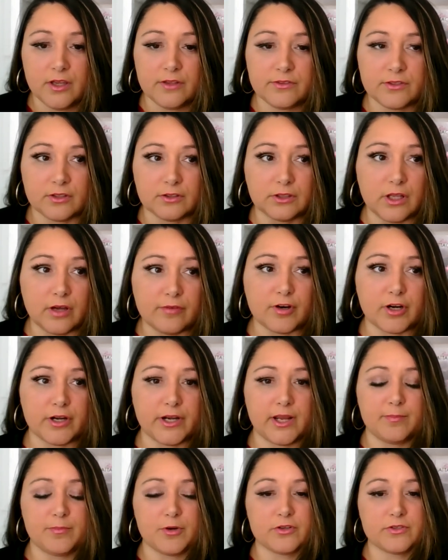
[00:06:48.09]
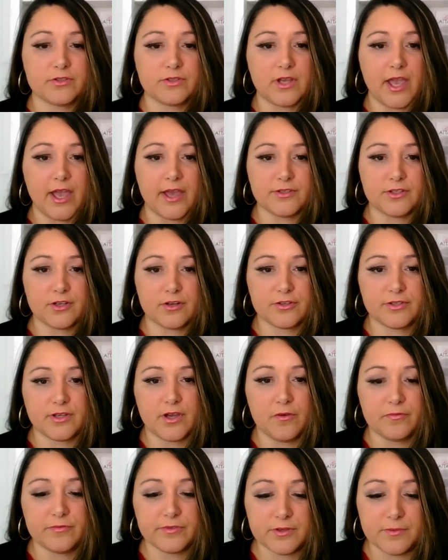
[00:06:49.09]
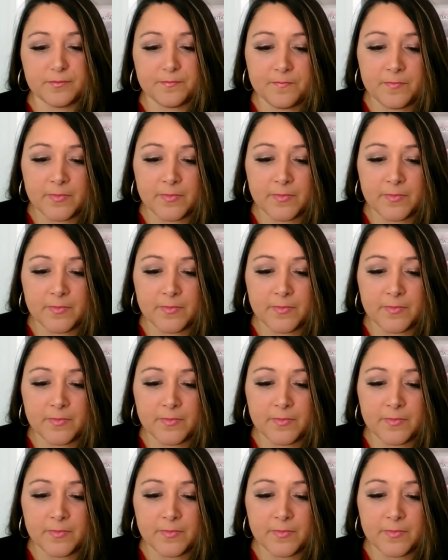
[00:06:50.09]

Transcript: to love our neighbors as ourselves.